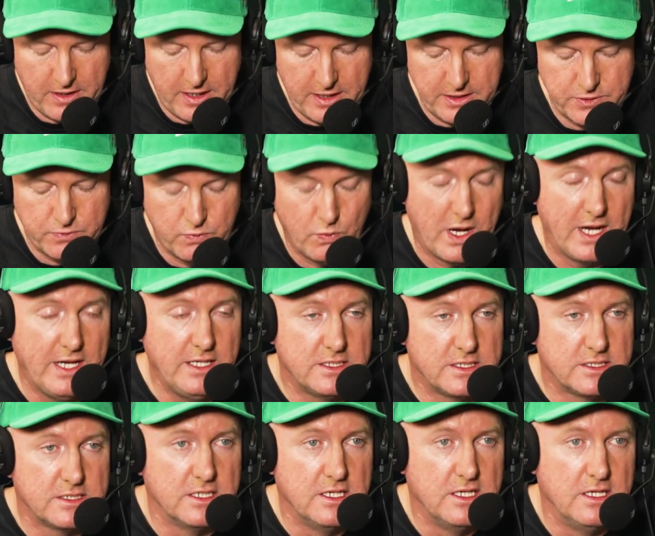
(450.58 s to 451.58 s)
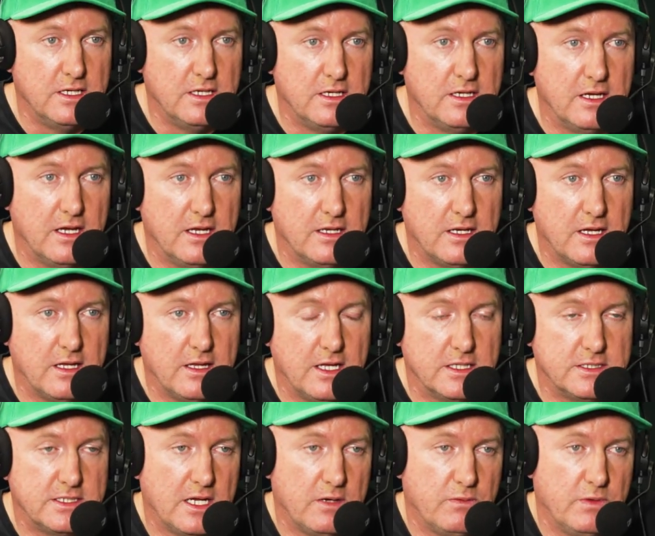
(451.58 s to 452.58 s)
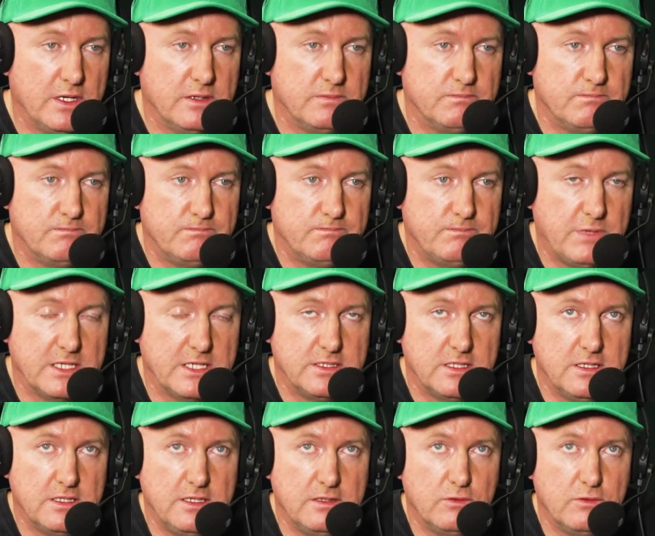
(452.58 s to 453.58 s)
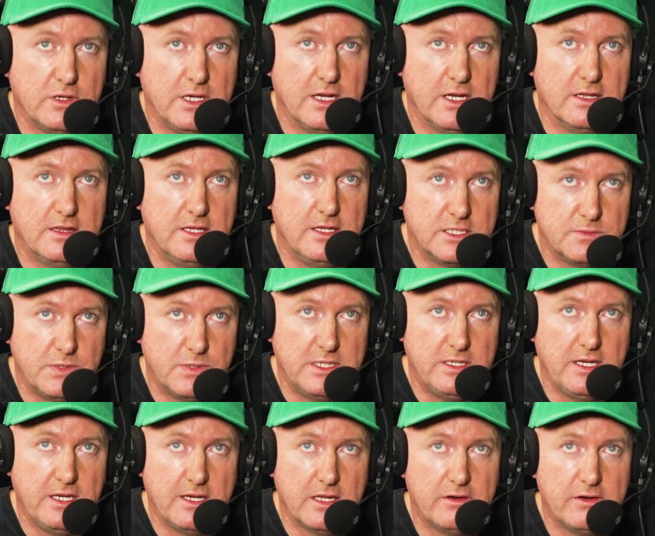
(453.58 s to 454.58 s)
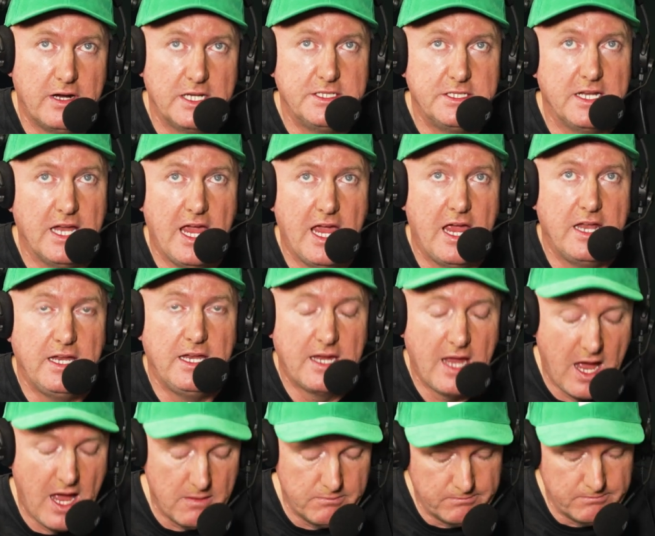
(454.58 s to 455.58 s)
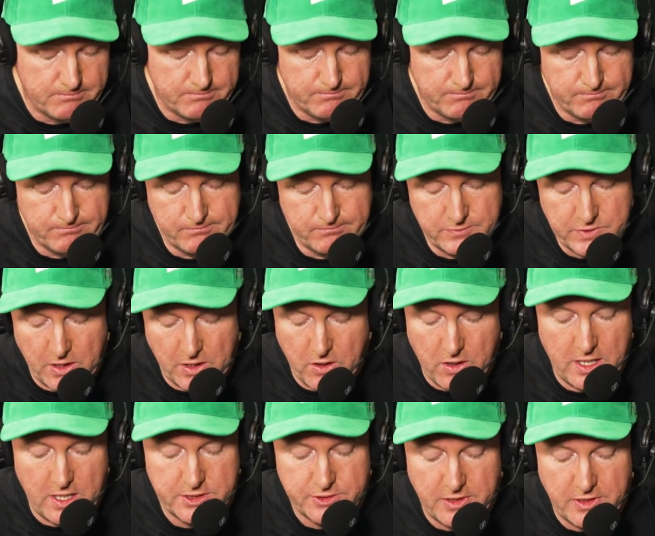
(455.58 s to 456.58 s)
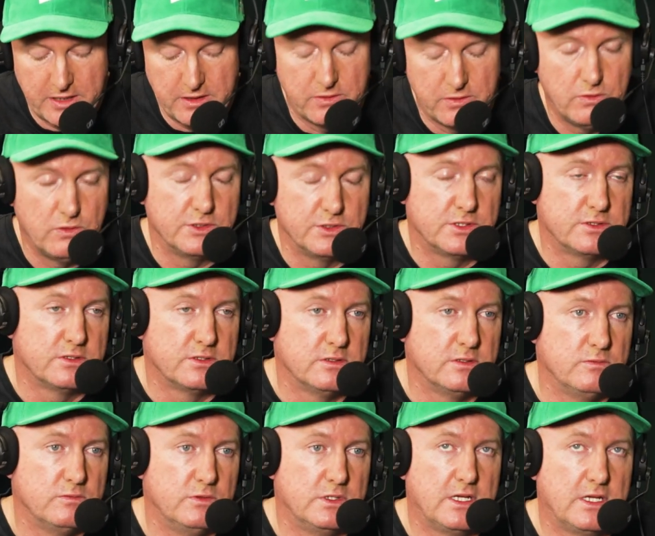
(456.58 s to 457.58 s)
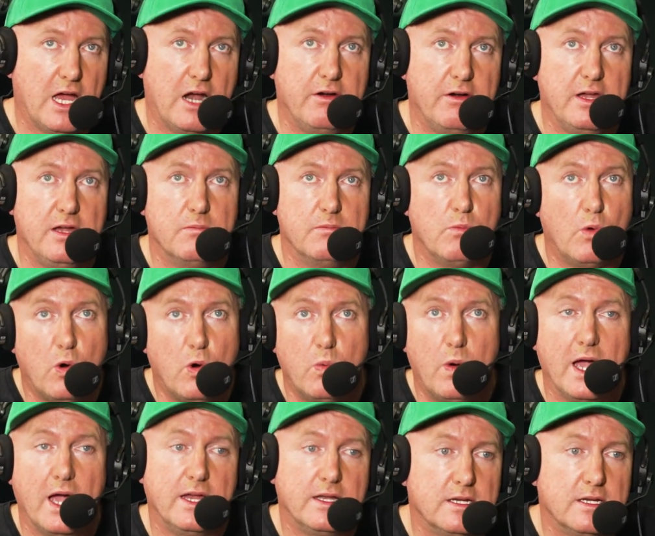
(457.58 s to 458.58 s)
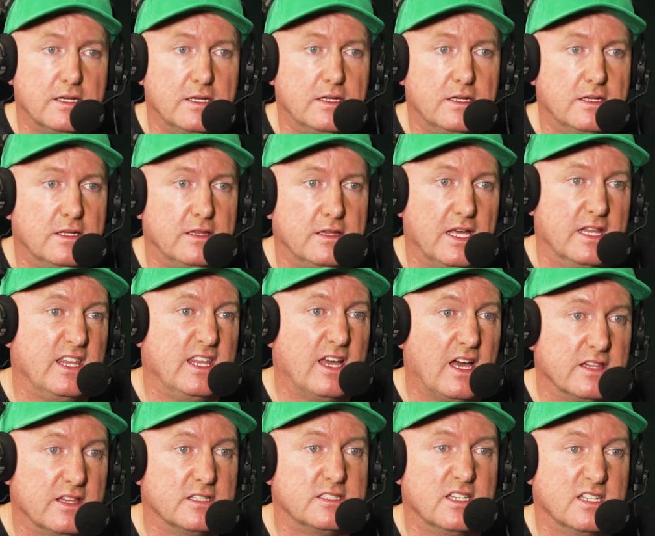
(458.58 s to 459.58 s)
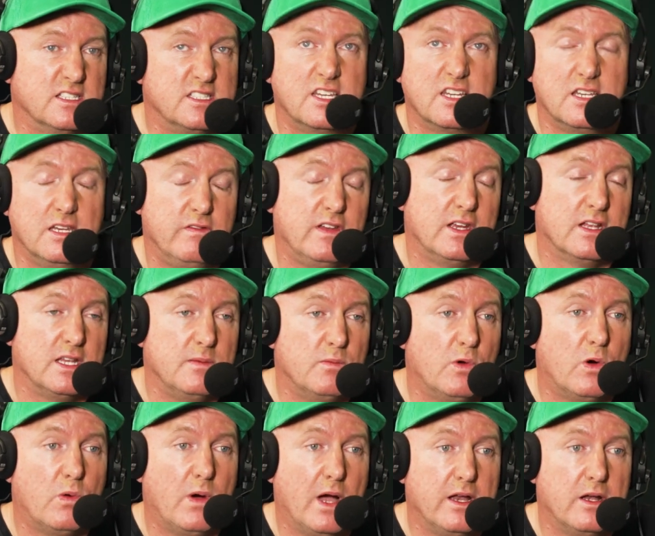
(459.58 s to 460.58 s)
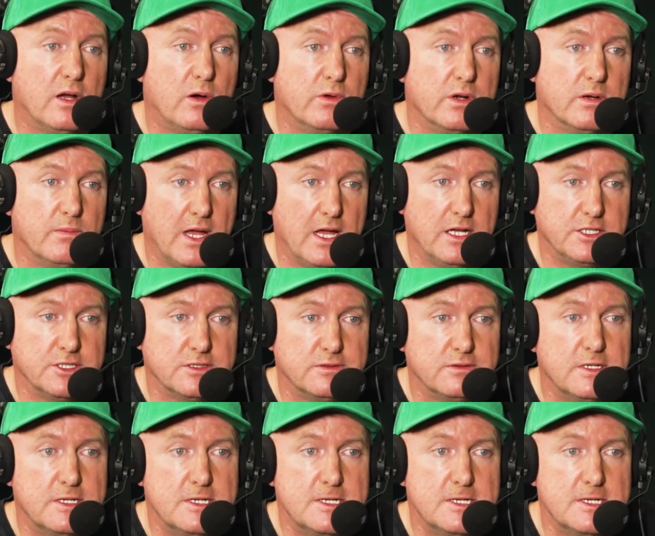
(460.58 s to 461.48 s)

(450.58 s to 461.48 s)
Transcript: for age weights, and uh, that's how we're basically looking at this particular race. In a handicap, the highest rated horse would carry more weight than the others, and significantly more weight, I would imagine.